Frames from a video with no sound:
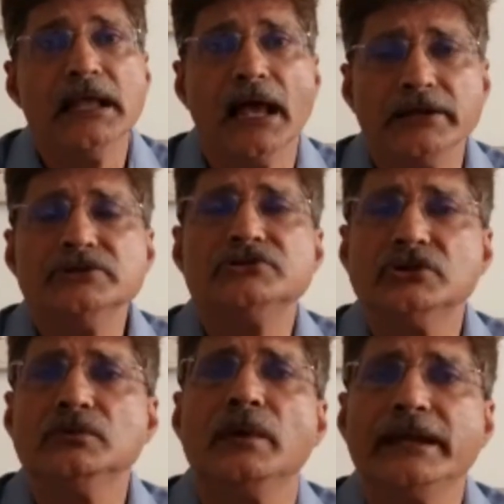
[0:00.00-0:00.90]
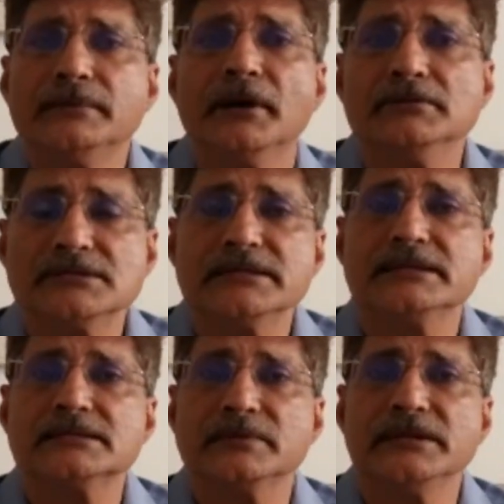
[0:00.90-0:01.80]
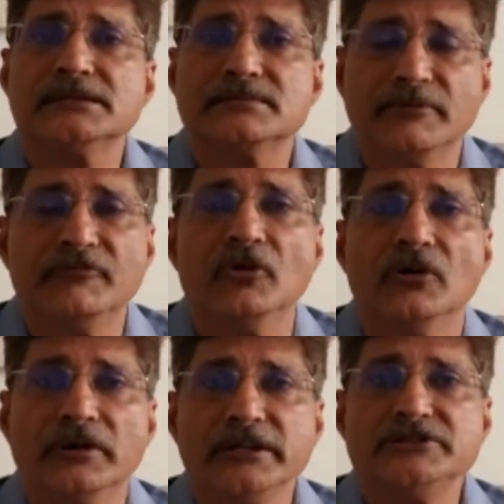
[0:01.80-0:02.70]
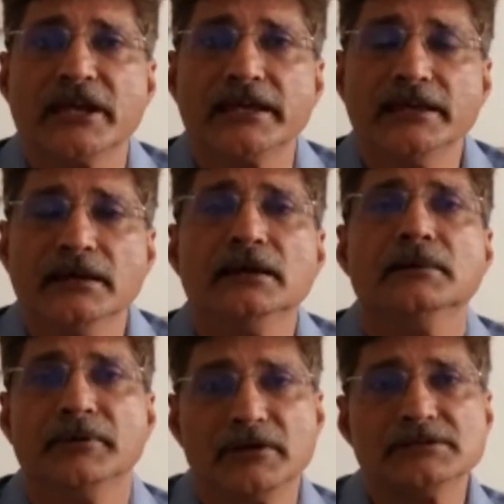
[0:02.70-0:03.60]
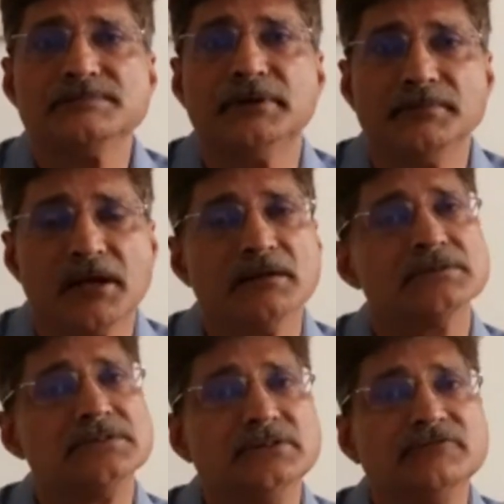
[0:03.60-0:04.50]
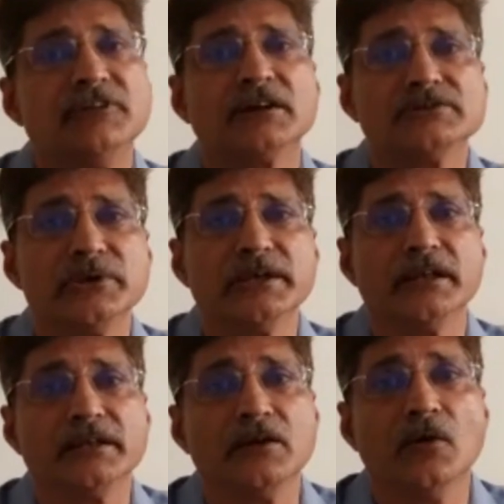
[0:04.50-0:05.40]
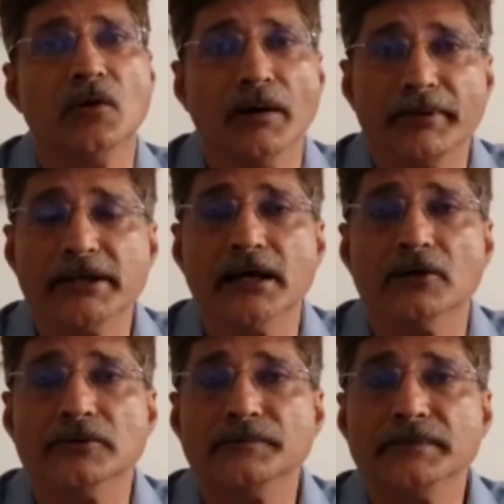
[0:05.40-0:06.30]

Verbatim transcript: and you should wait about six weeks before rechecking because sperm counts do fluctuate and go up and down.